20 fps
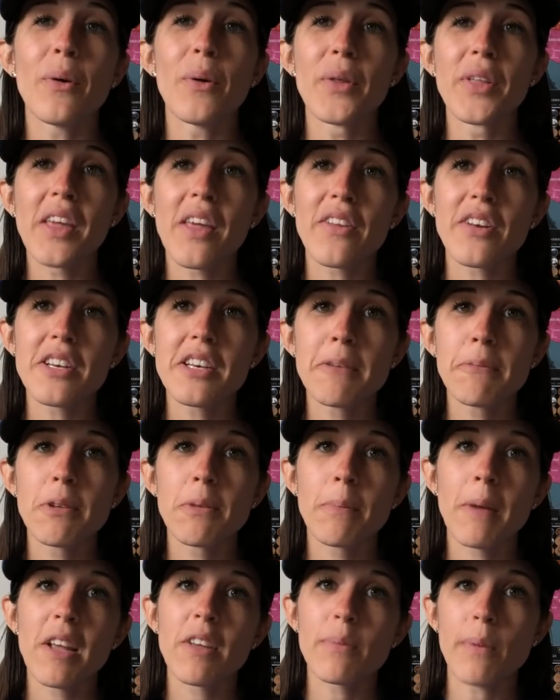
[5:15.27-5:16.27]
Only other teams
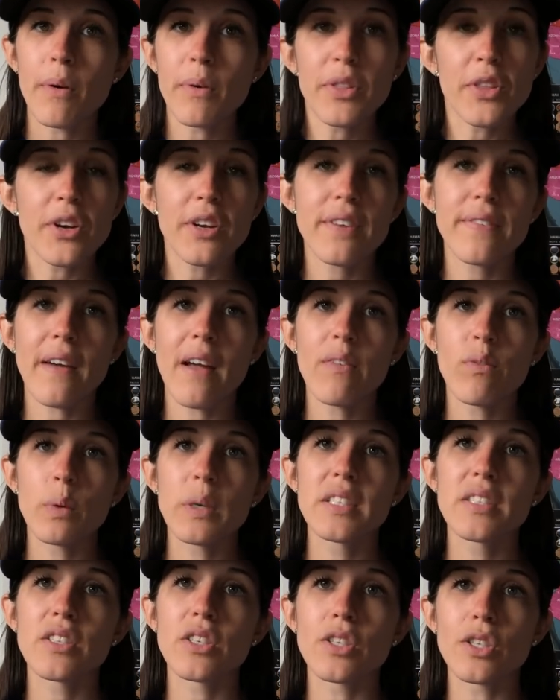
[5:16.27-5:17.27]
in baseball with 35
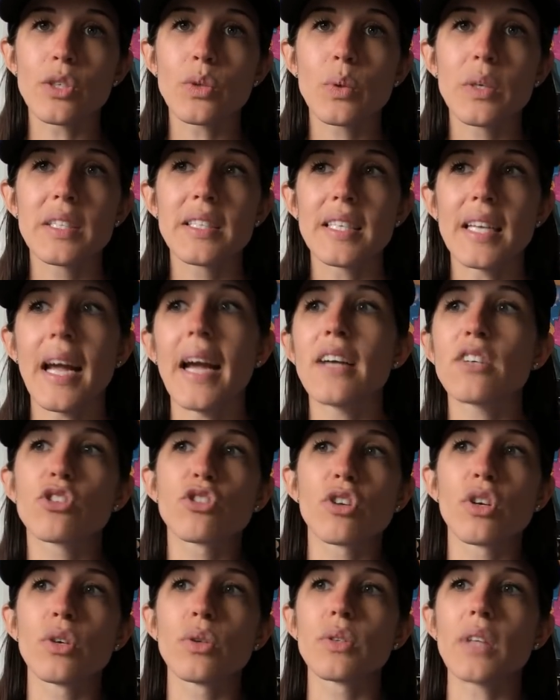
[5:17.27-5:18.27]
wins are the Twins and
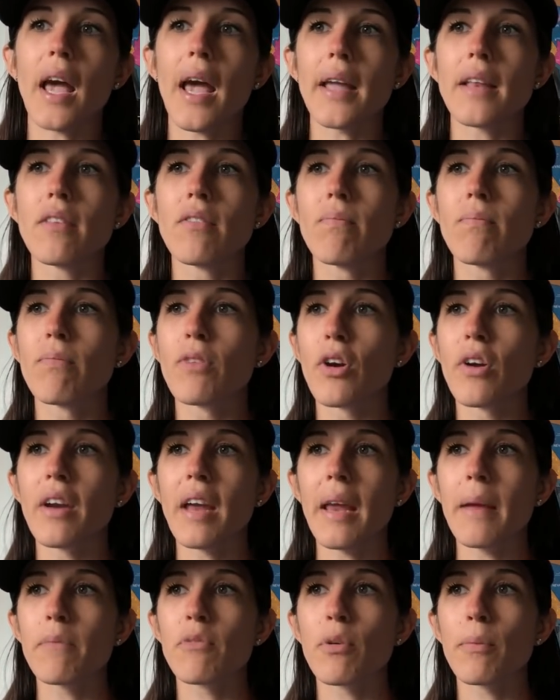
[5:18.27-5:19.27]
Astros. Their
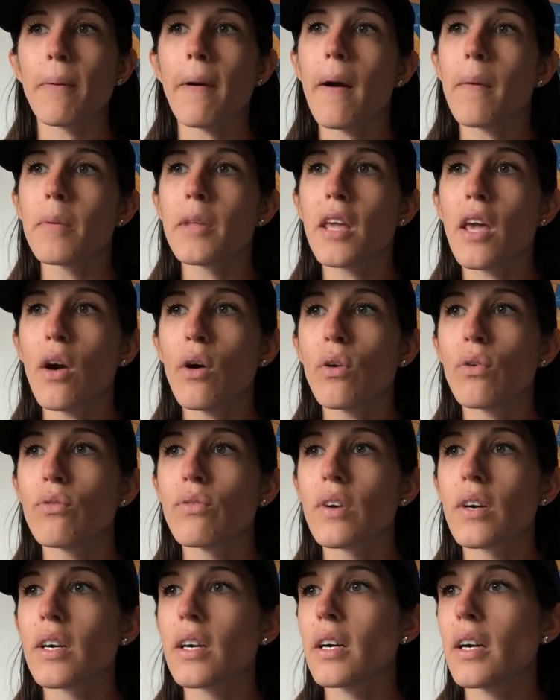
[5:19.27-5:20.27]
games are probably
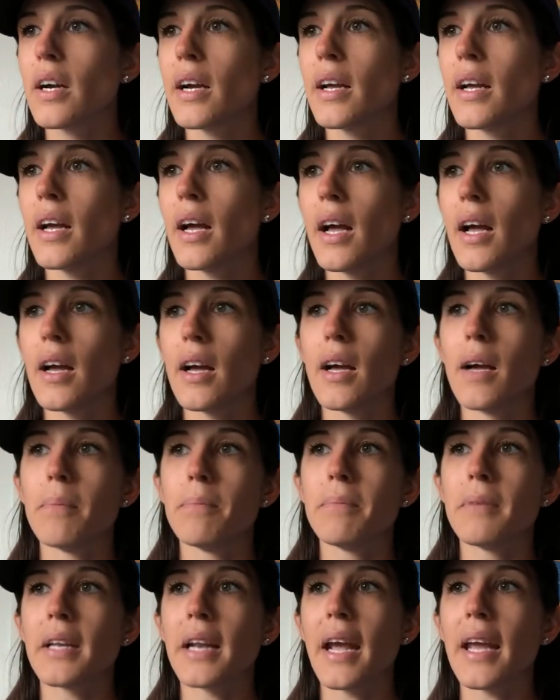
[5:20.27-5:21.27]
over,
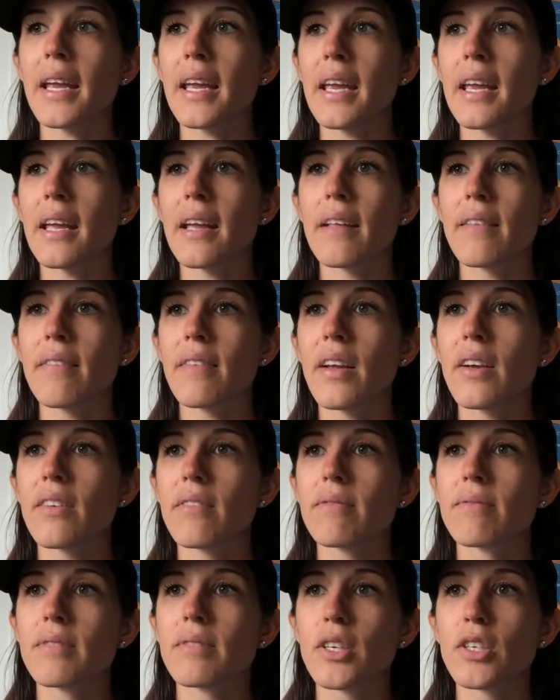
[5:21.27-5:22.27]
and I can't,
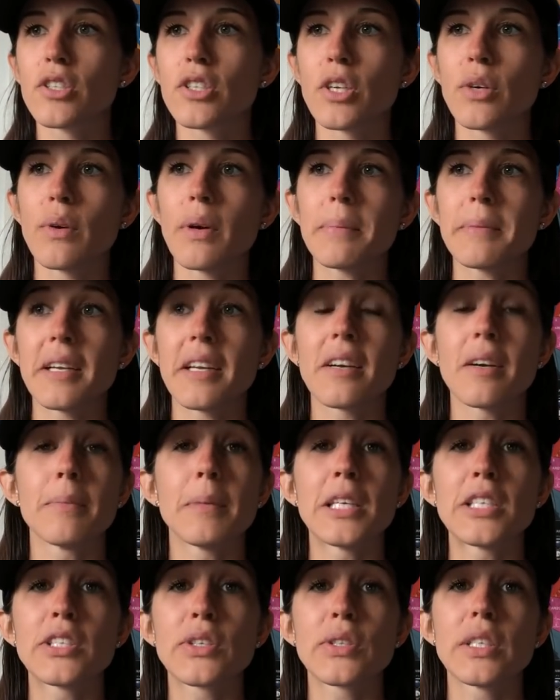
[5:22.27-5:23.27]
there's no update on
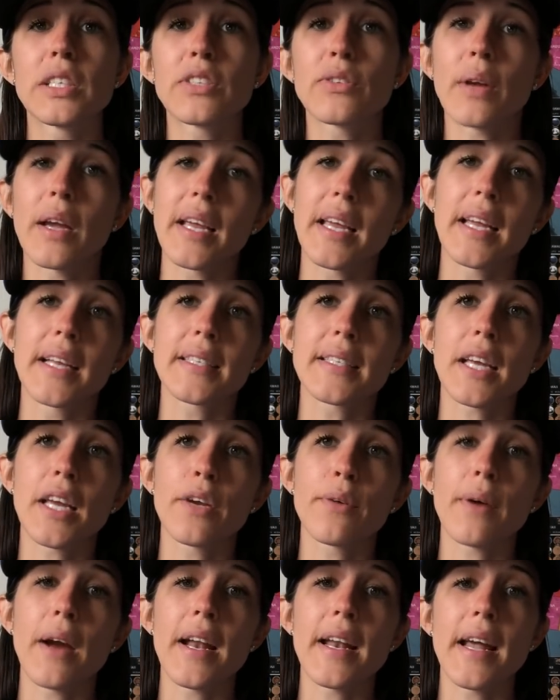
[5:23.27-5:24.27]
my screen, so I can't tell
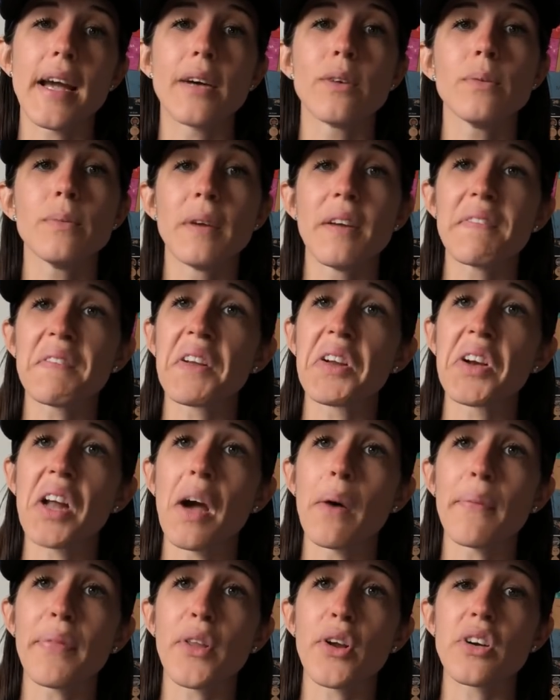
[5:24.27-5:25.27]
you right now if they're
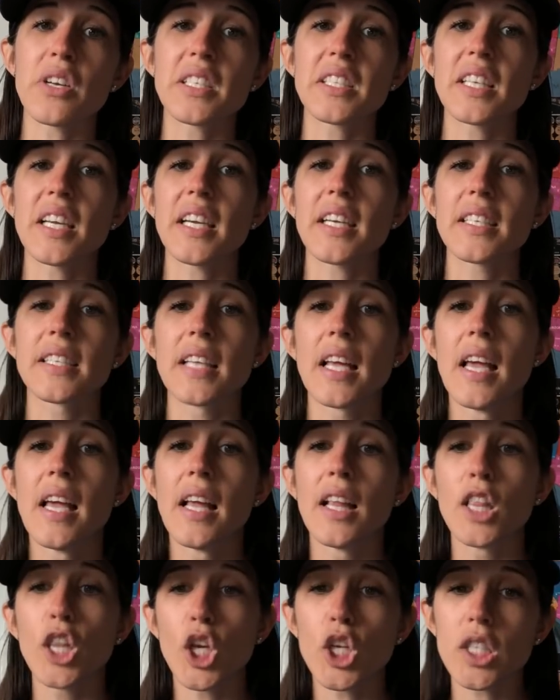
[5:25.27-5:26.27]
now 36.
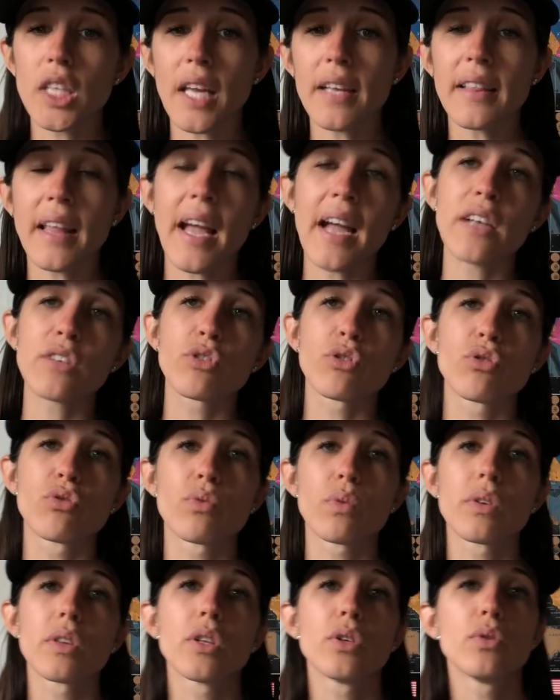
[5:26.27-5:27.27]
Looked like the
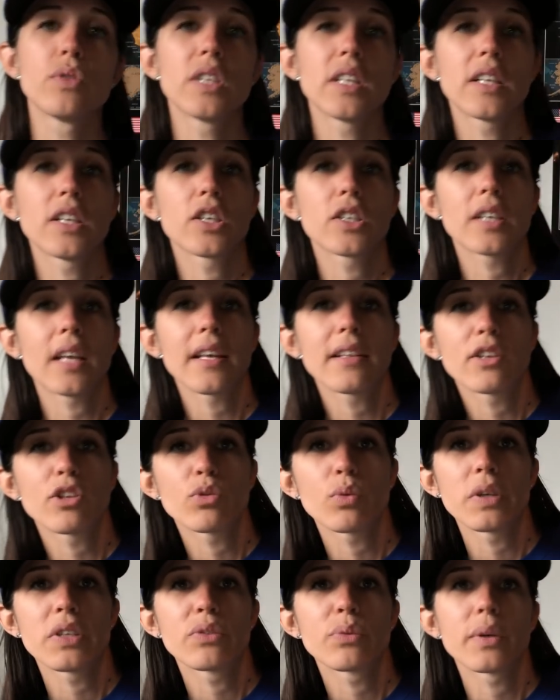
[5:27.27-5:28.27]
Astros were losing, looked like the
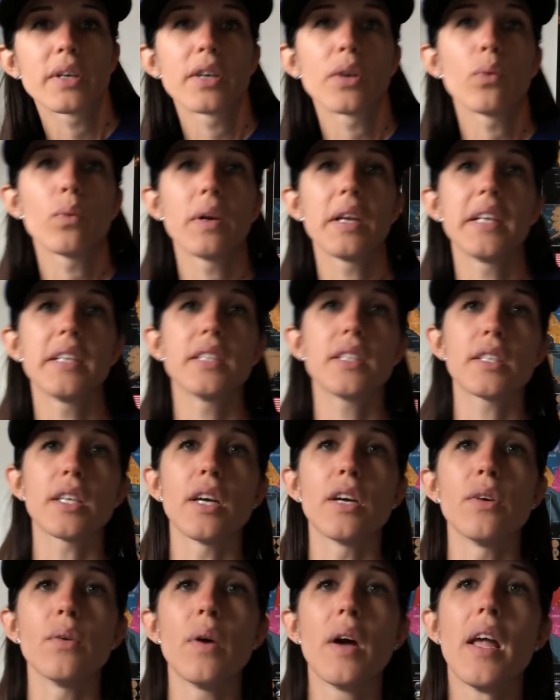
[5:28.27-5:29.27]
Twins were going to win,
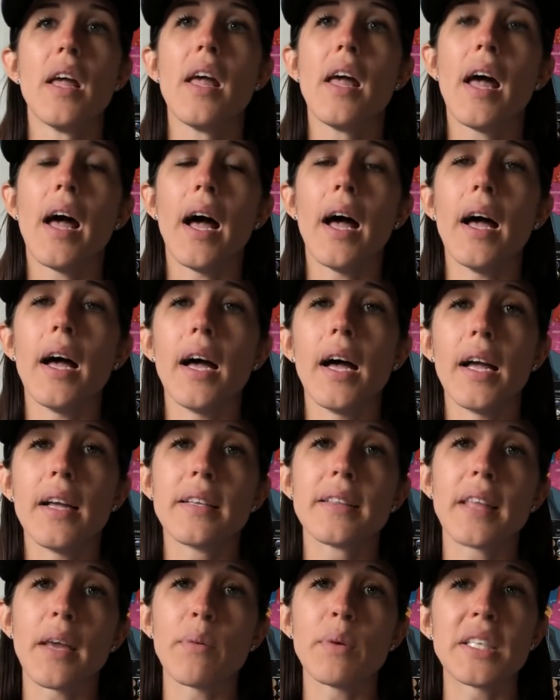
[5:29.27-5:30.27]
so
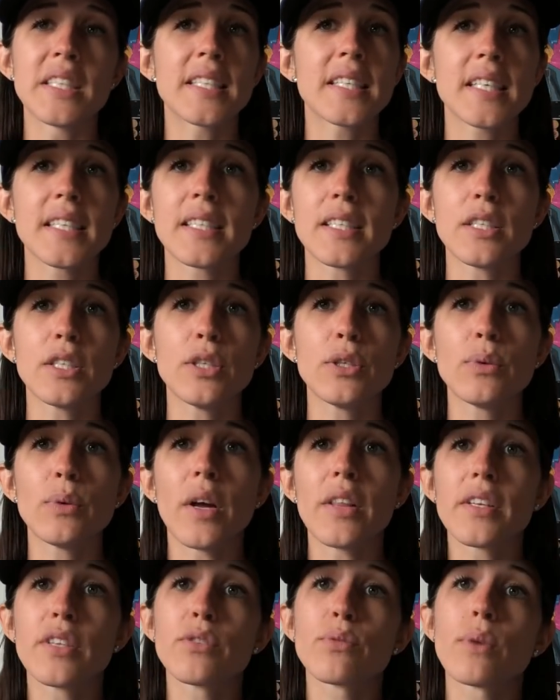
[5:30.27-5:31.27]
they went 6-2
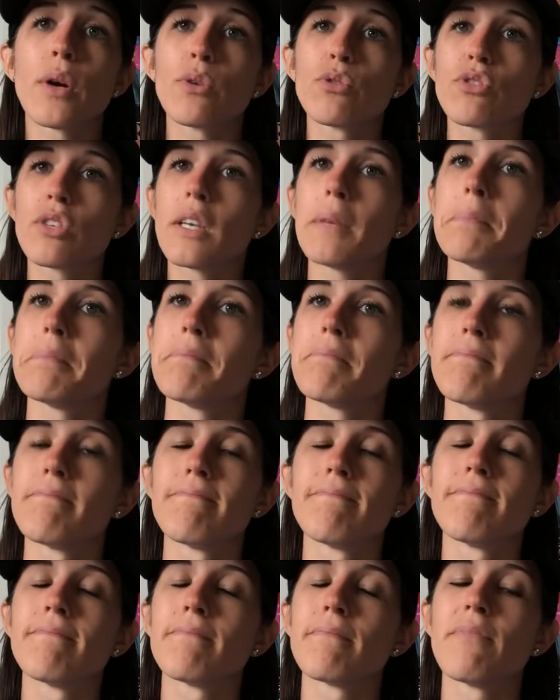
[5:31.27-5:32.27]
on this road trip.
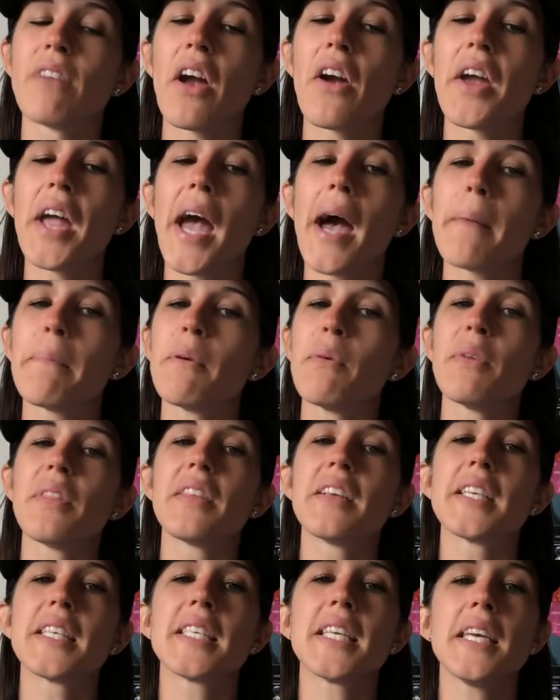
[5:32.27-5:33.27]
Very happy
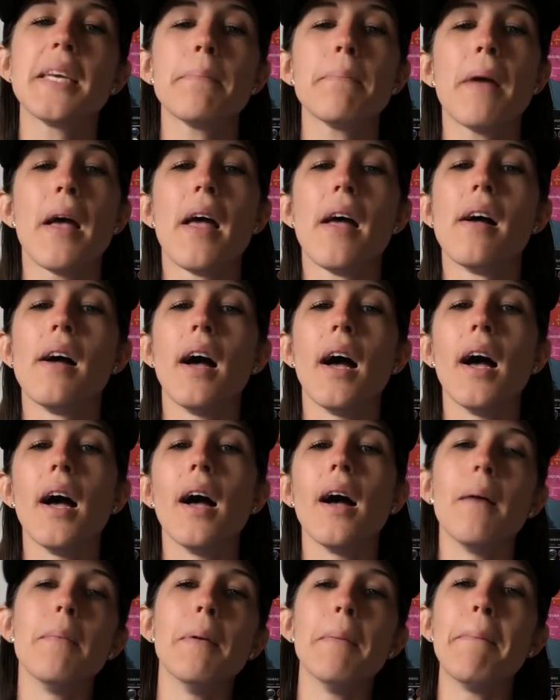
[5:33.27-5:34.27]
with this team.
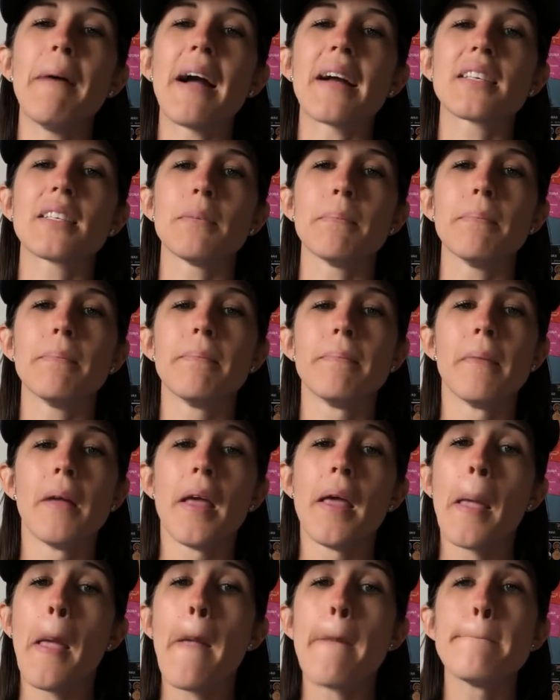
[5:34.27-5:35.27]
But back to
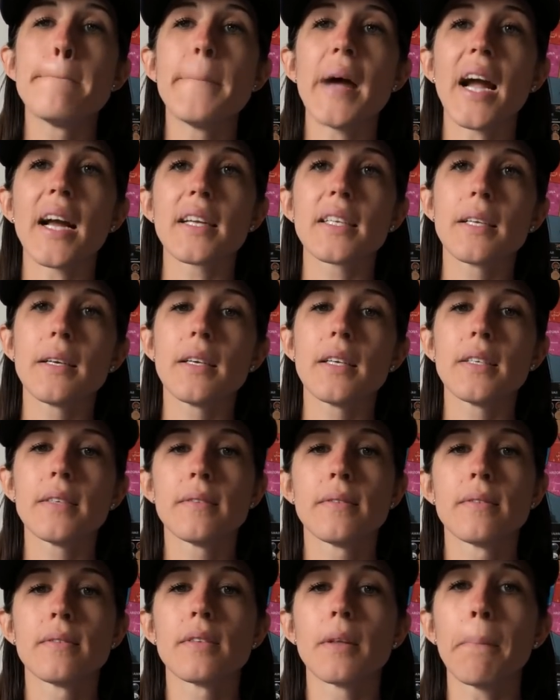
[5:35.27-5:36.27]

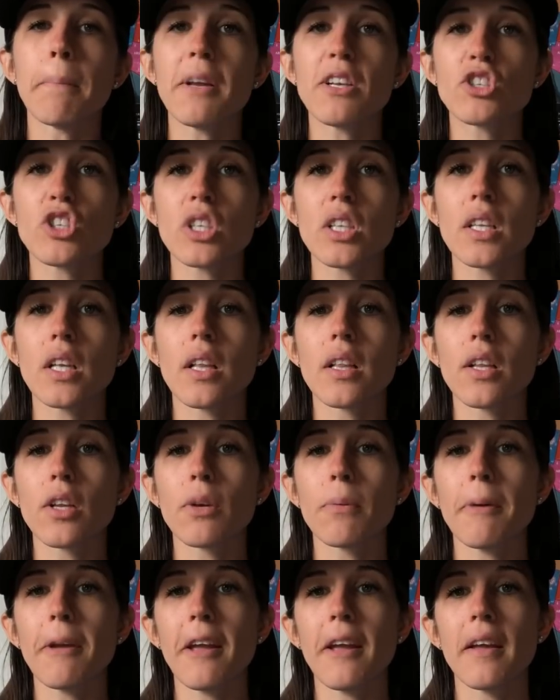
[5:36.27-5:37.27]
the pitching a
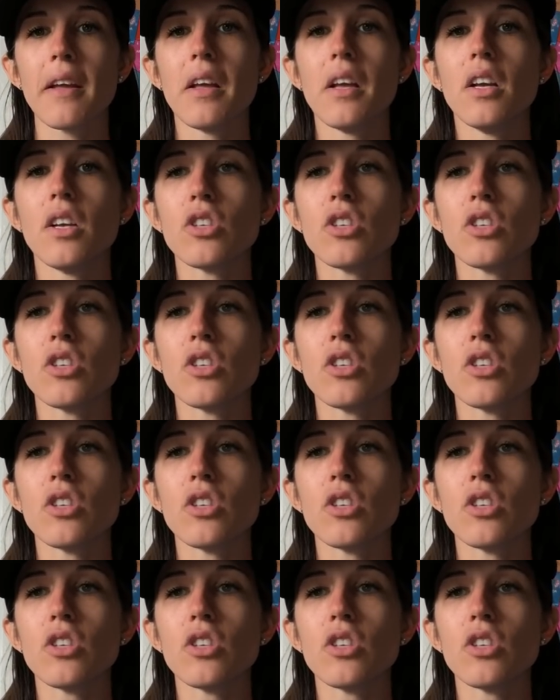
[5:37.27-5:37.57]
little bit.